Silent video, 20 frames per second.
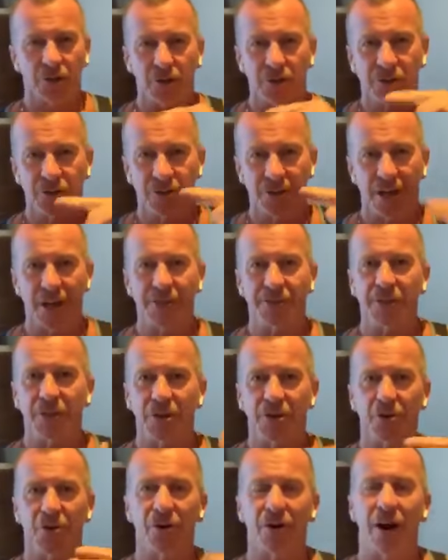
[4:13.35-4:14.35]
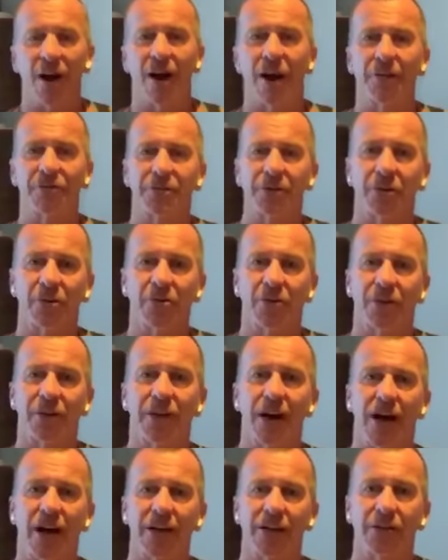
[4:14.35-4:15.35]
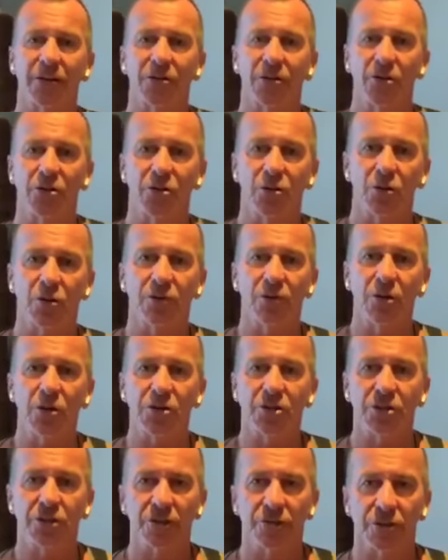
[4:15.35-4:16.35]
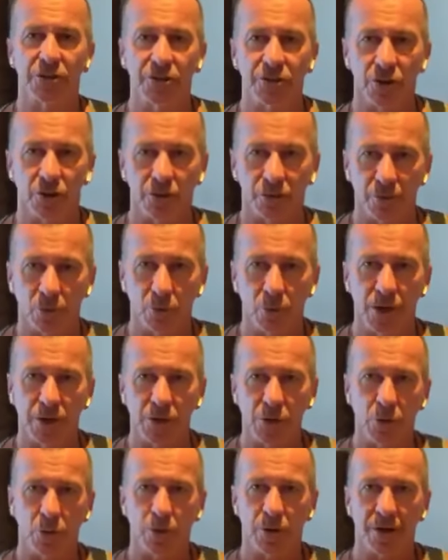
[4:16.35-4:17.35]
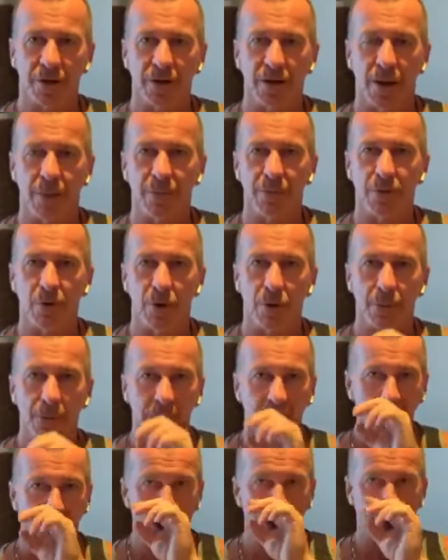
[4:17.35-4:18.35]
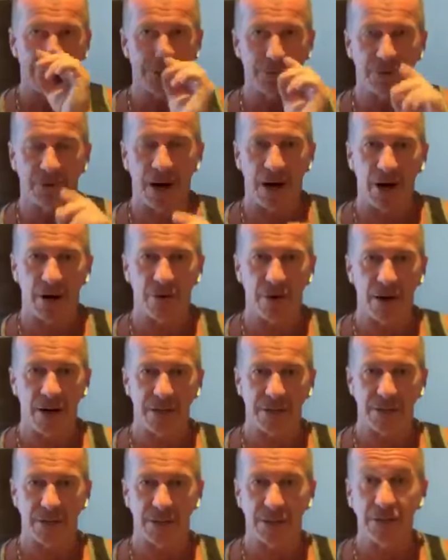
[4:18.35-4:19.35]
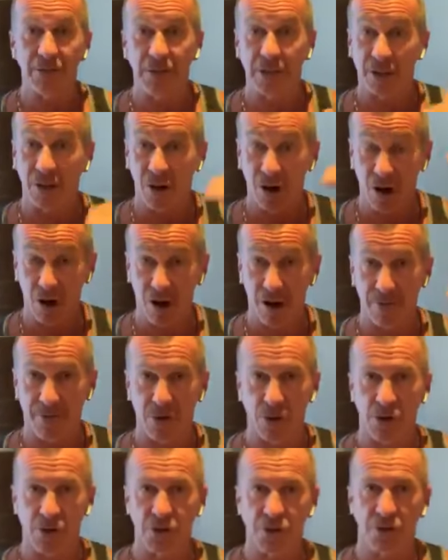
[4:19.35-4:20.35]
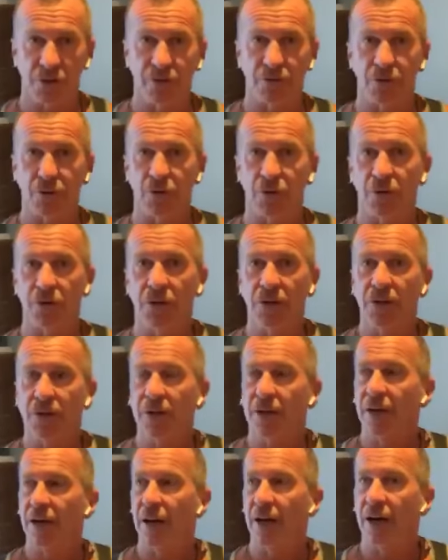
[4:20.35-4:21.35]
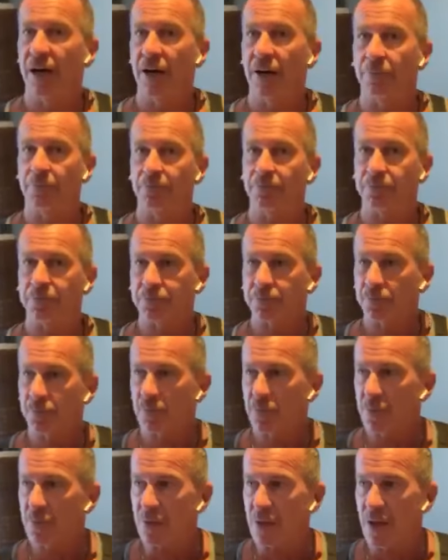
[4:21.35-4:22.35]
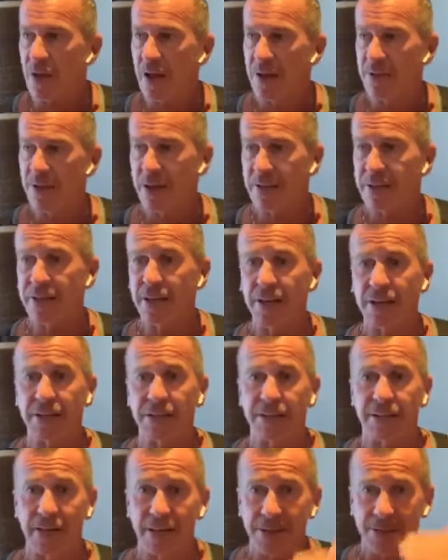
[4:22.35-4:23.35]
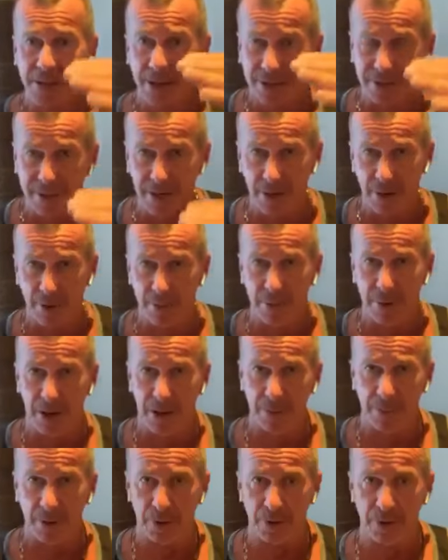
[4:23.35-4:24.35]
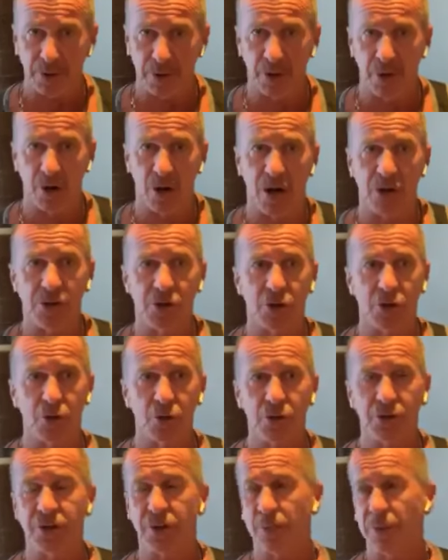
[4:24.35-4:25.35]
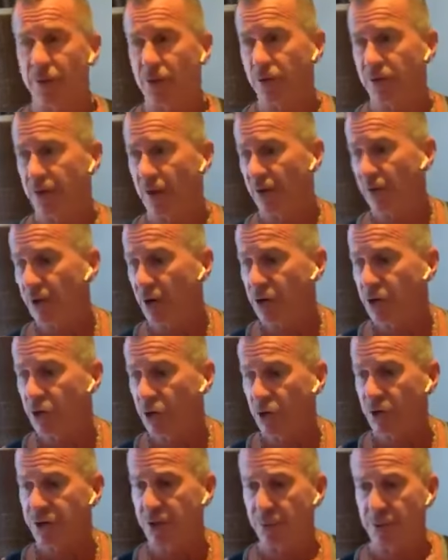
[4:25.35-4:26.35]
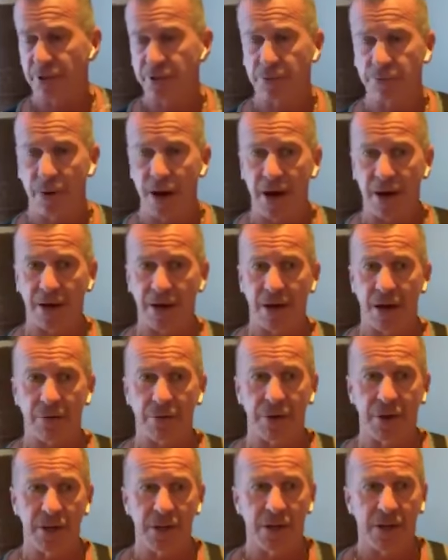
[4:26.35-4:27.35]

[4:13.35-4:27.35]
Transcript: Start to craft and create the new version of yourself and where you want to come from as far as living a higher version of you. And then get that down on paper. I choose to be good enough. I choose to be smart enough